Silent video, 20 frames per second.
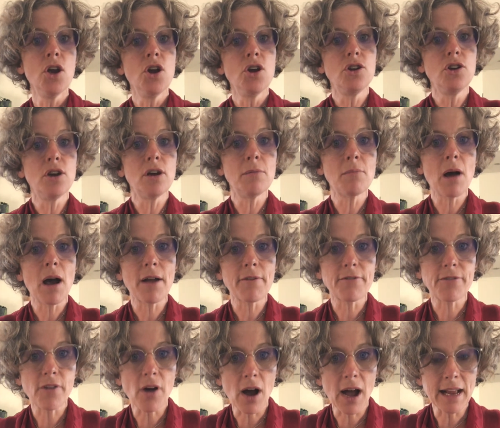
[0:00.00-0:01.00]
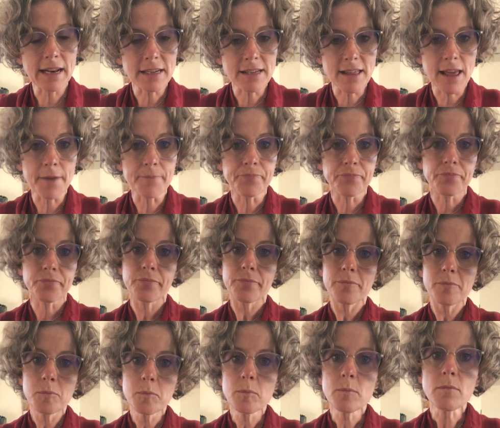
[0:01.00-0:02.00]
You might find that
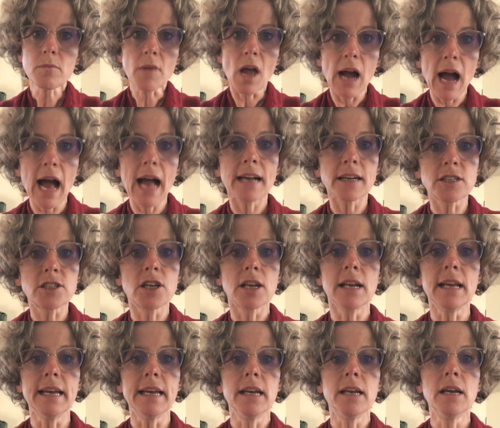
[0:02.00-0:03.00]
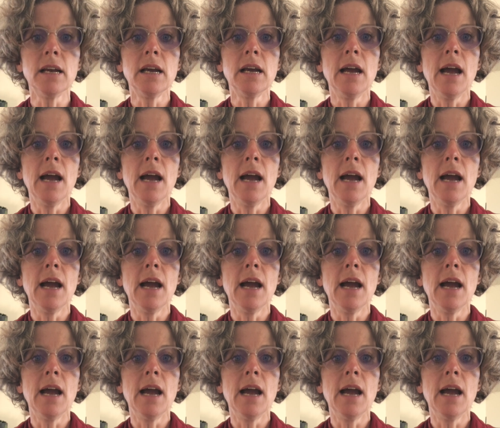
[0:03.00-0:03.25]
actually